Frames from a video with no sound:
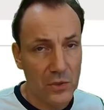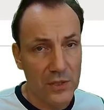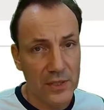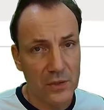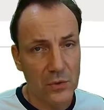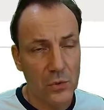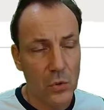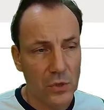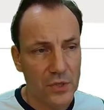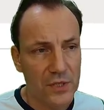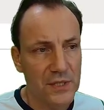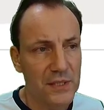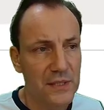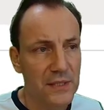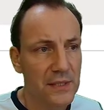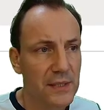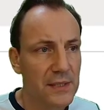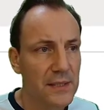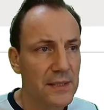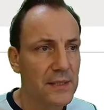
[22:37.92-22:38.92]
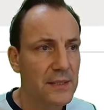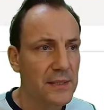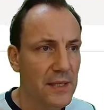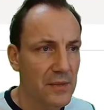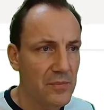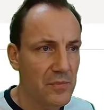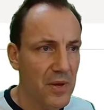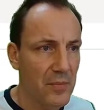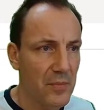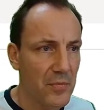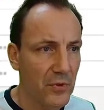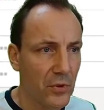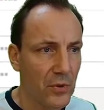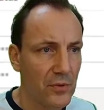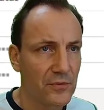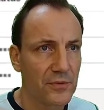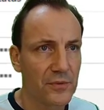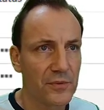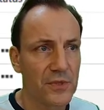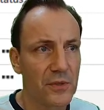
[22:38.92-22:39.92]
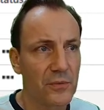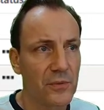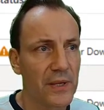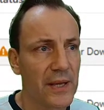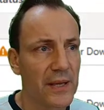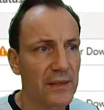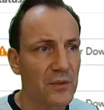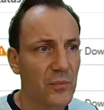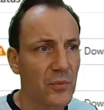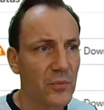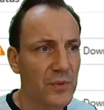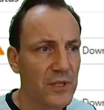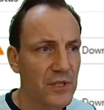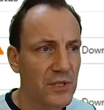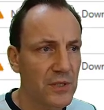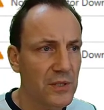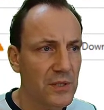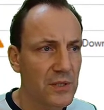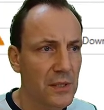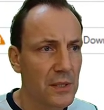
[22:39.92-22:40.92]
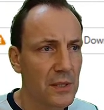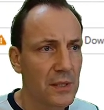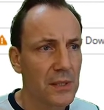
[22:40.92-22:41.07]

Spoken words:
or she is a member of. So we add the permissions.